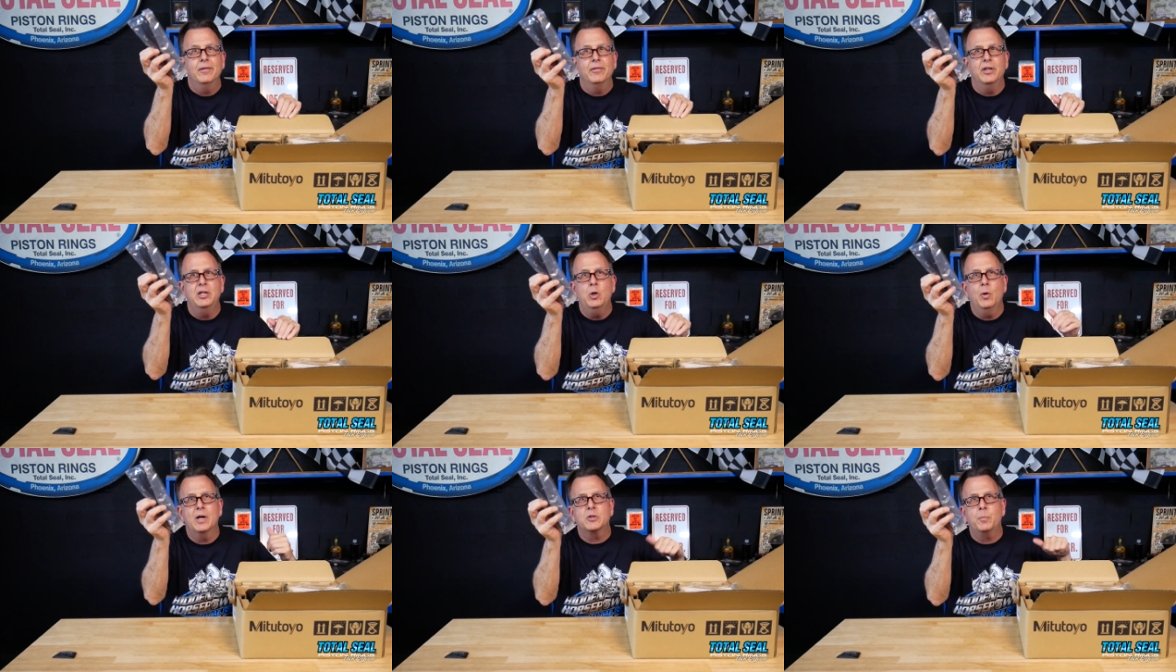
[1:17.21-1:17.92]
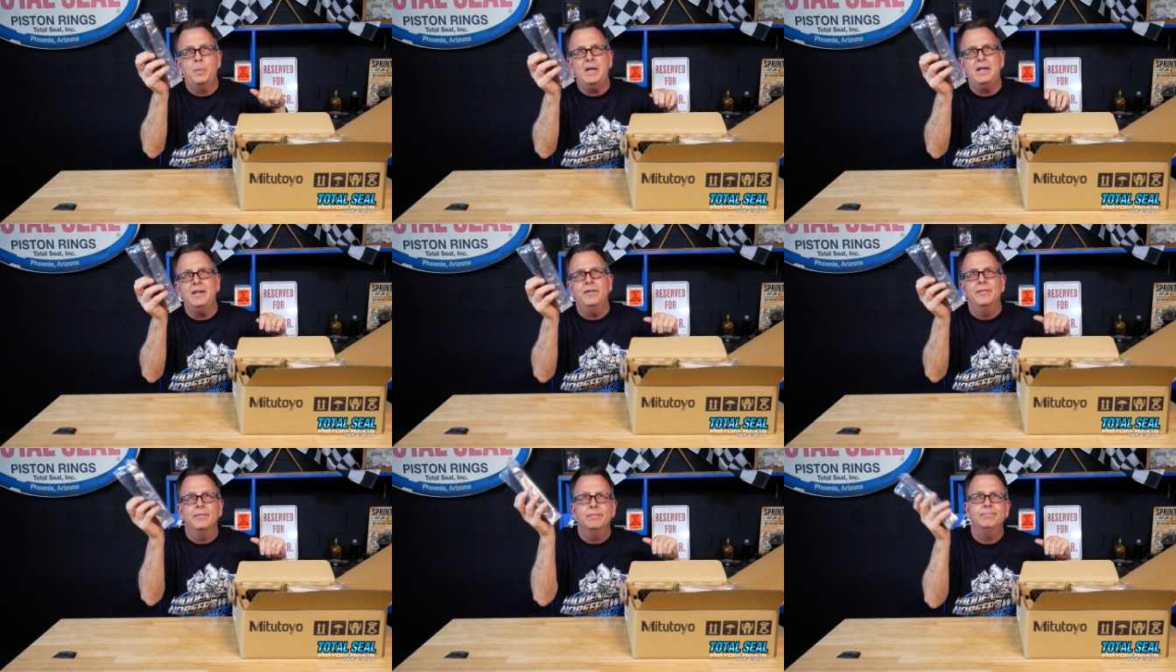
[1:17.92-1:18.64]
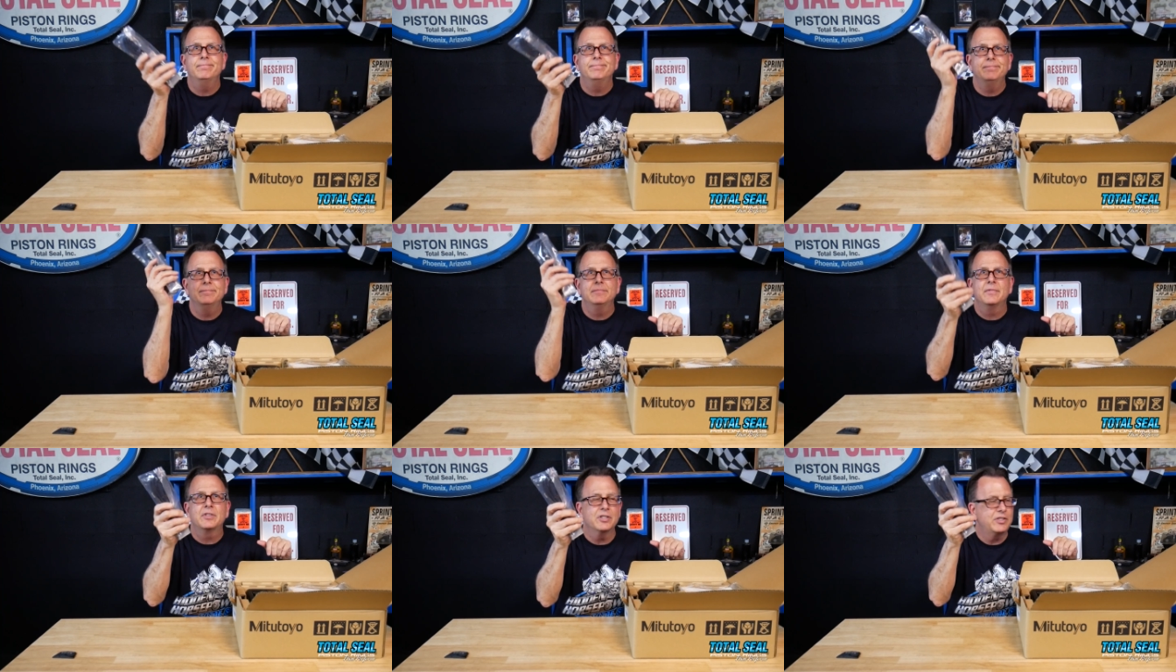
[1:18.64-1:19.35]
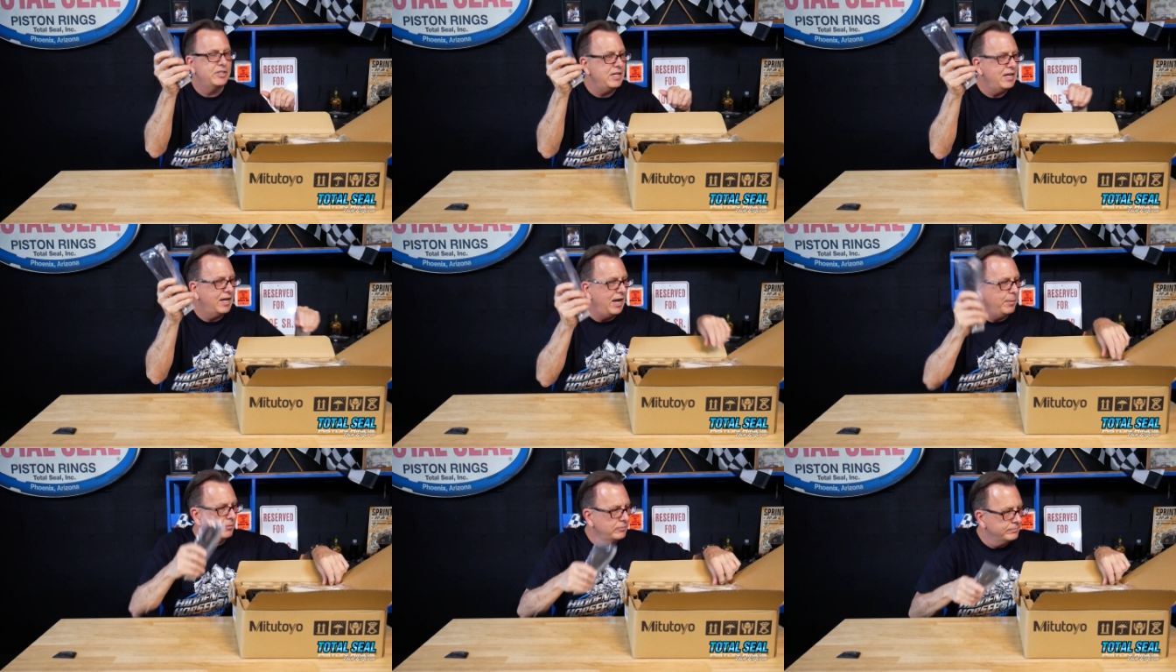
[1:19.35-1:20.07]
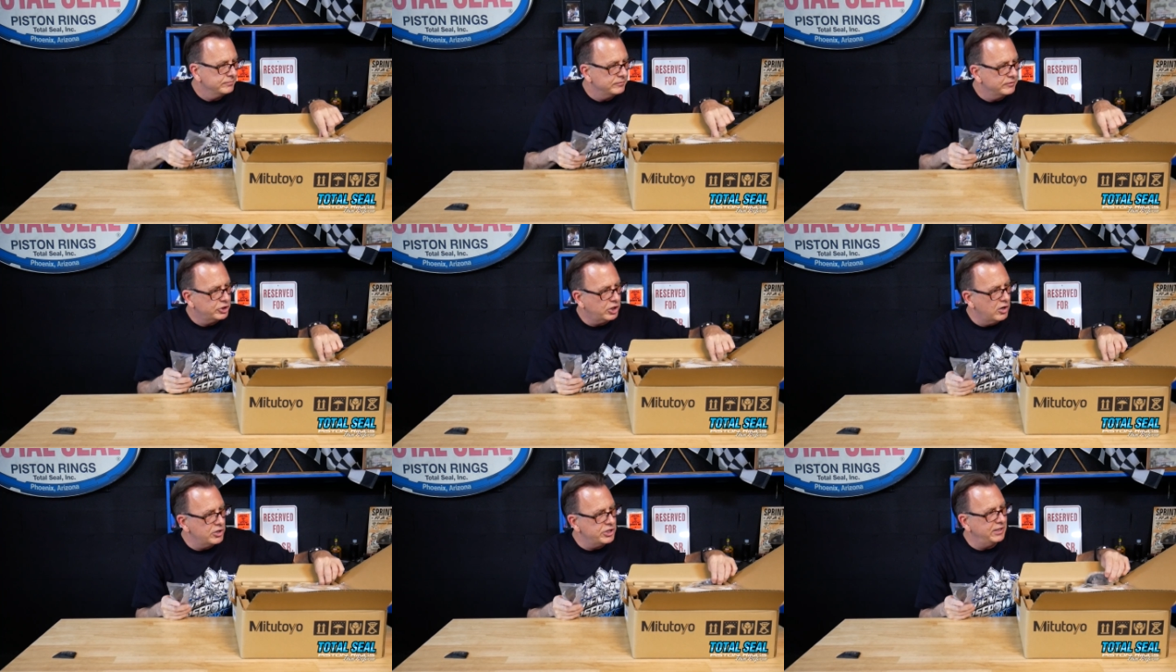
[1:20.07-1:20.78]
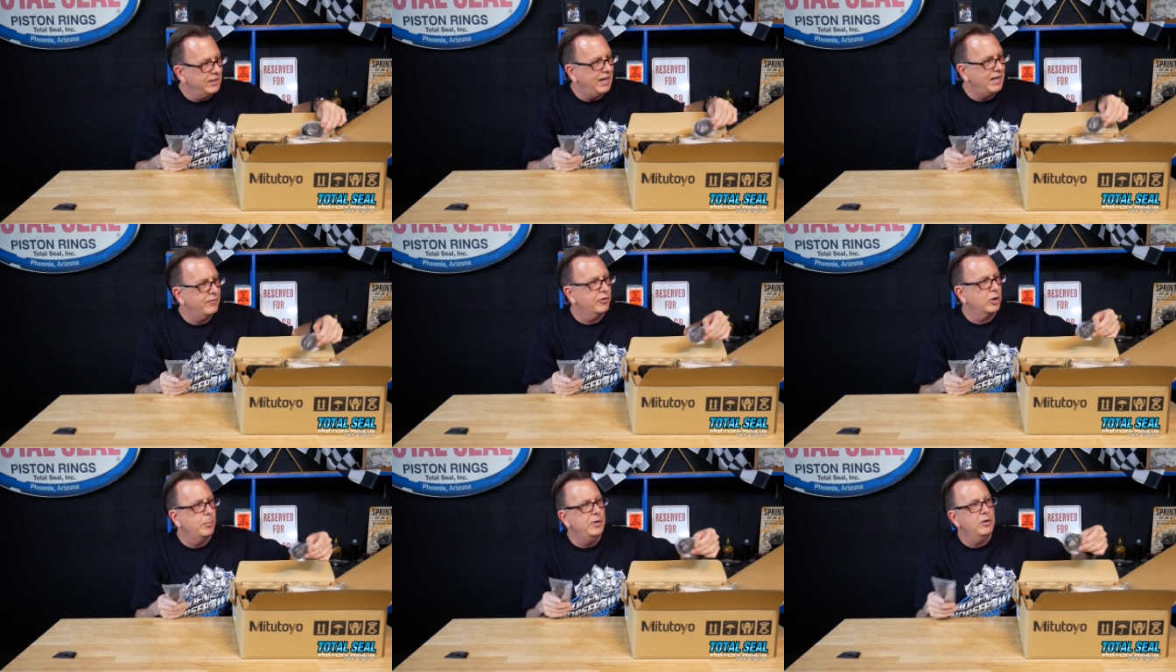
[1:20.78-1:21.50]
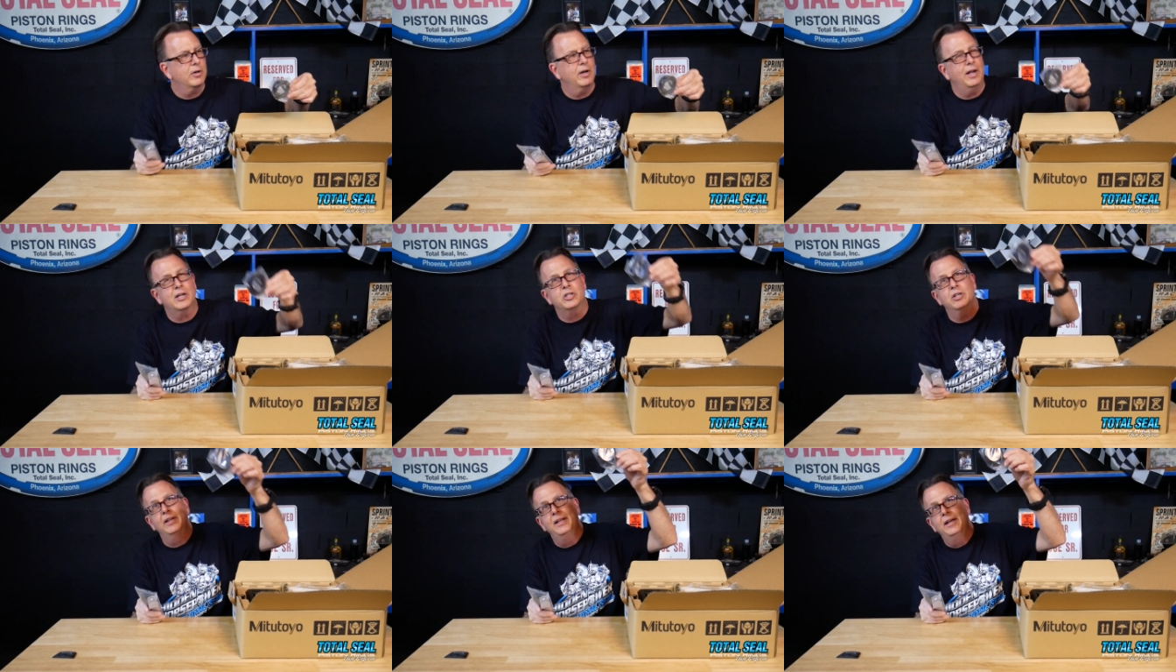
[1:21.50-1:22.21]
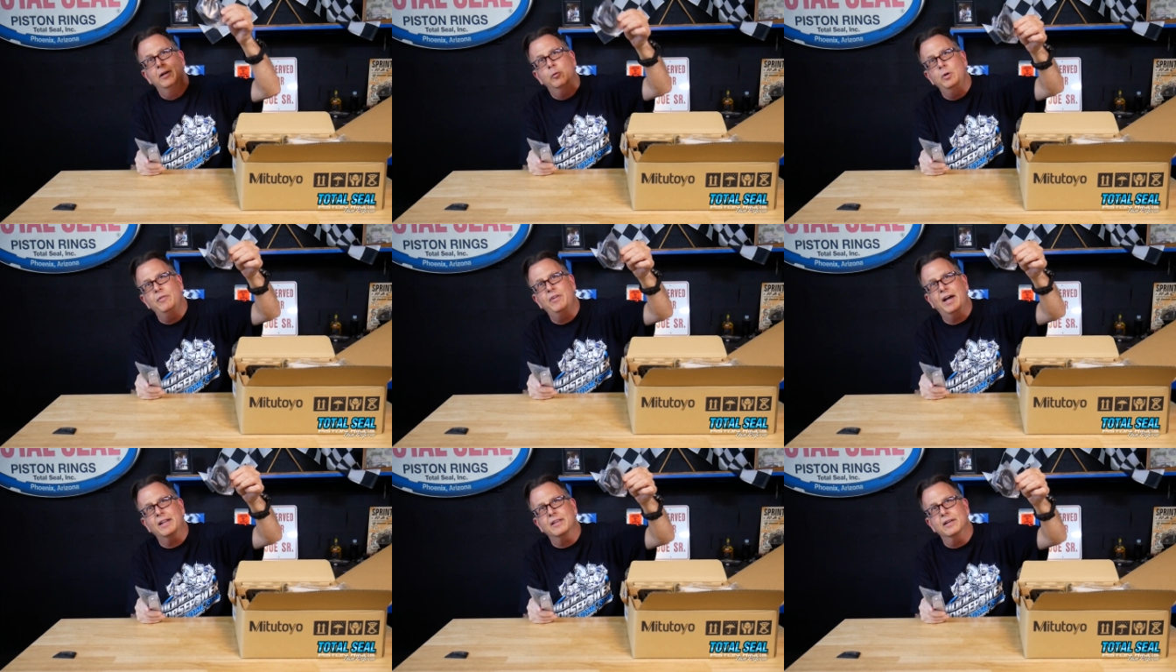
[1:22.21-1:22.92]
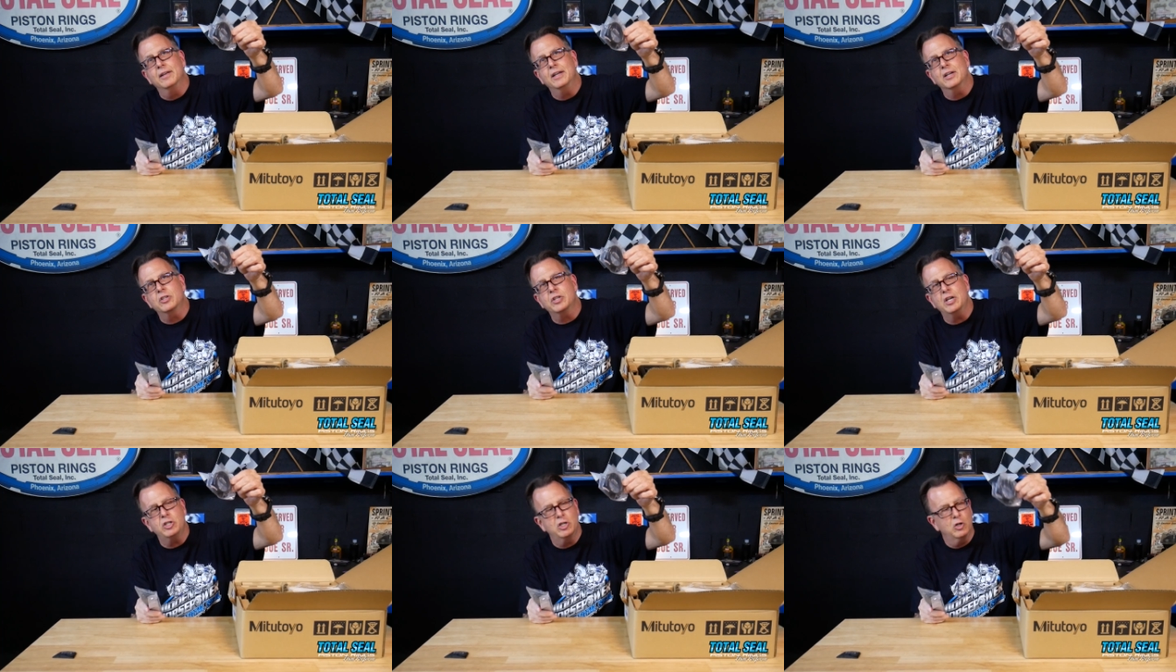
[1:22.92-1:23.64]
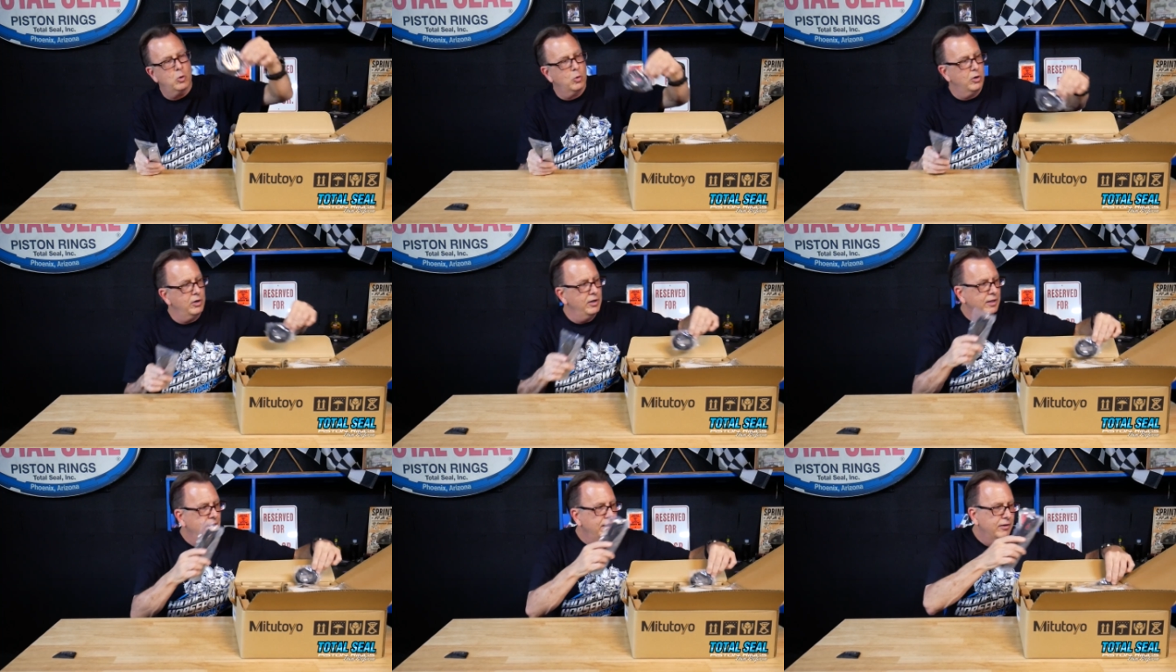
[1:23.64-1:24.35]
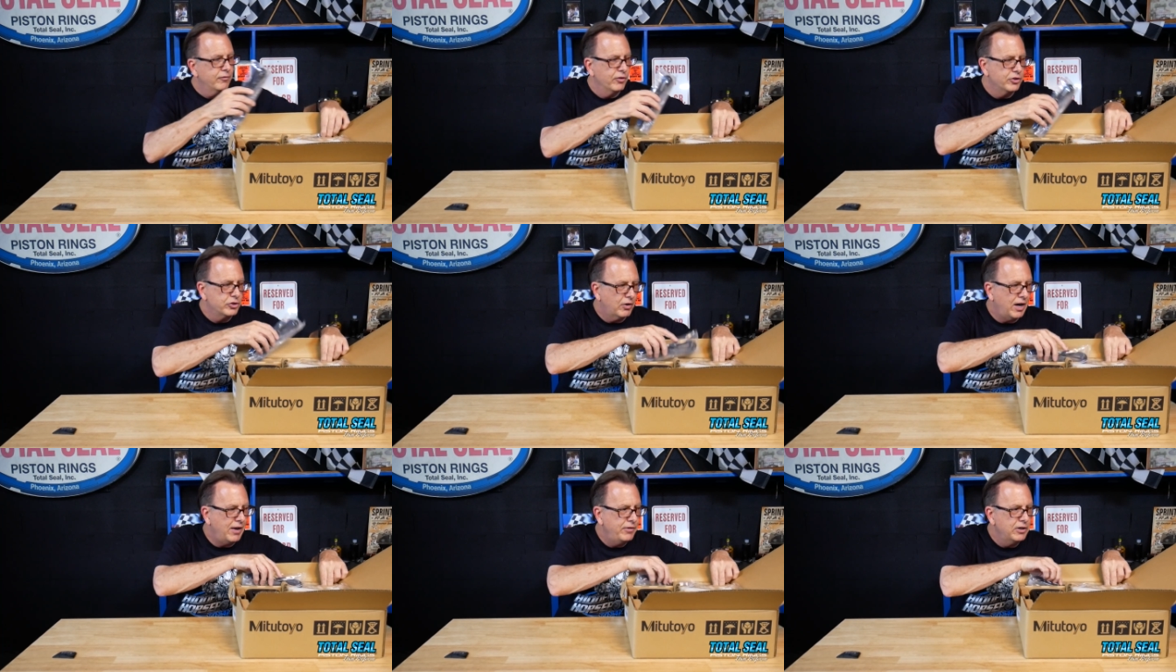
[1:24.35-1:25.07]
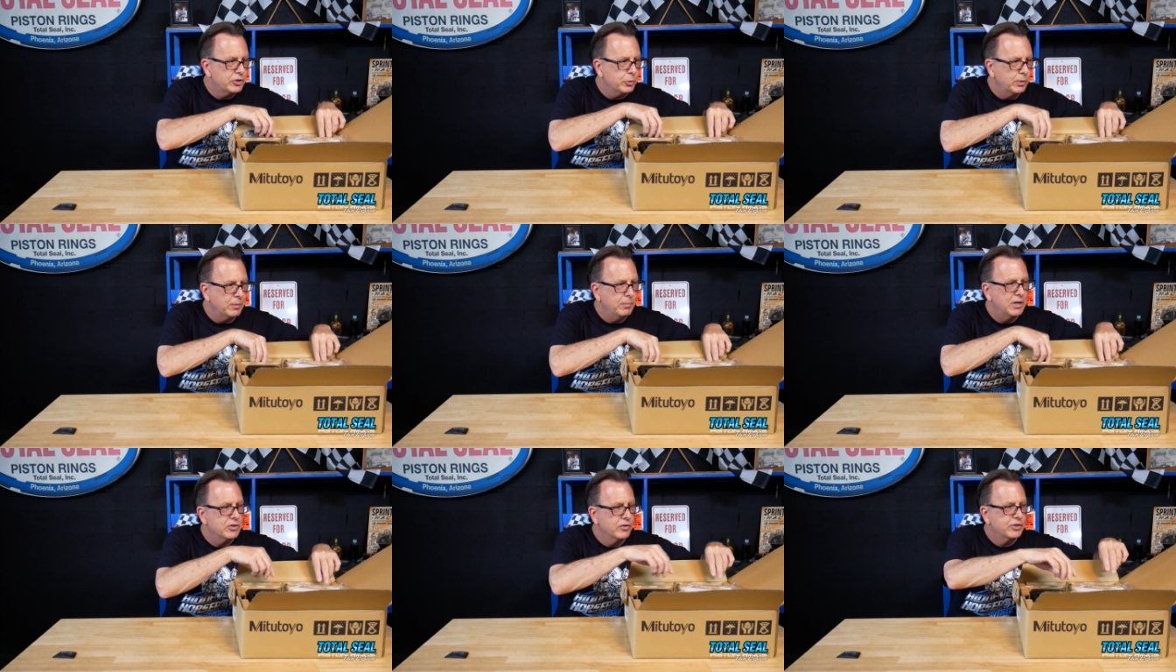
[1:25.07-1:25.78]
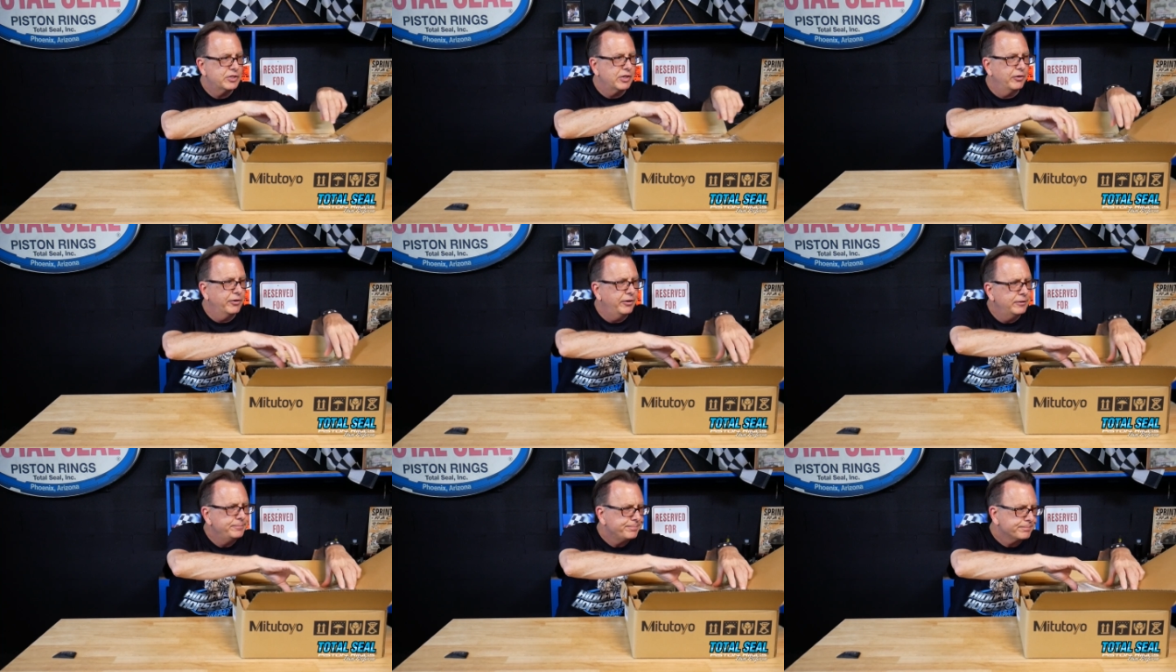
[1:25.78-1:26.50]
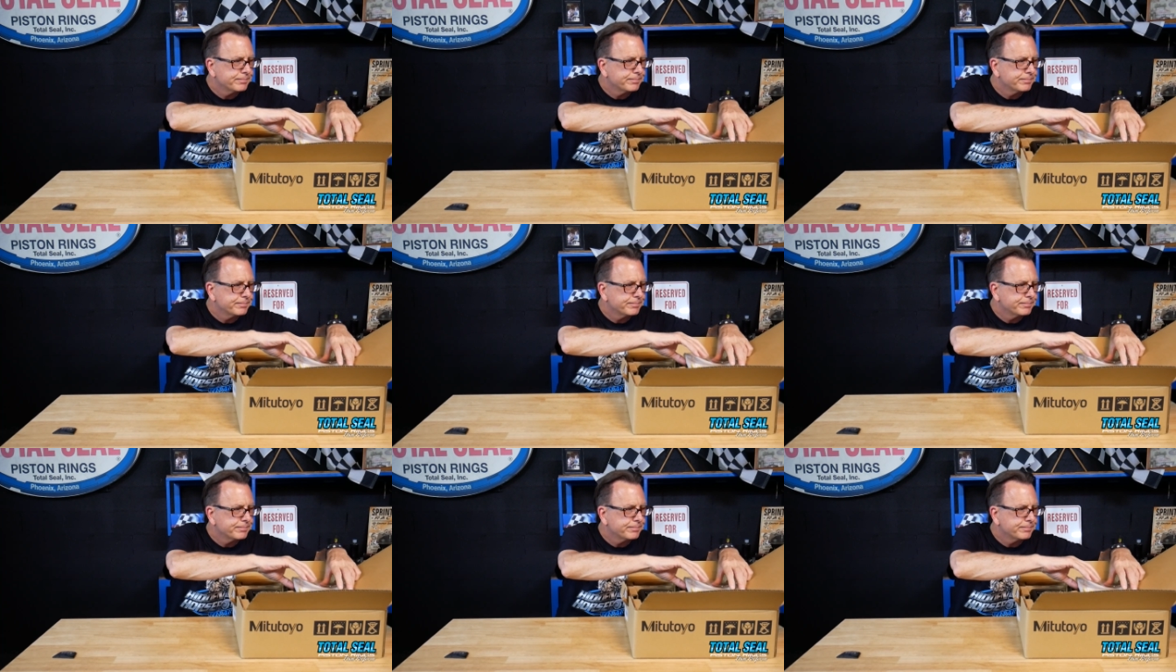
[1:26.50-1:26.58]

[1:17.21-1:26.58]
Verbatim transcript: the U S B to C cable, charging and for commuter connection. We've got the extension cord for the drive unit so we can measure the cylinder,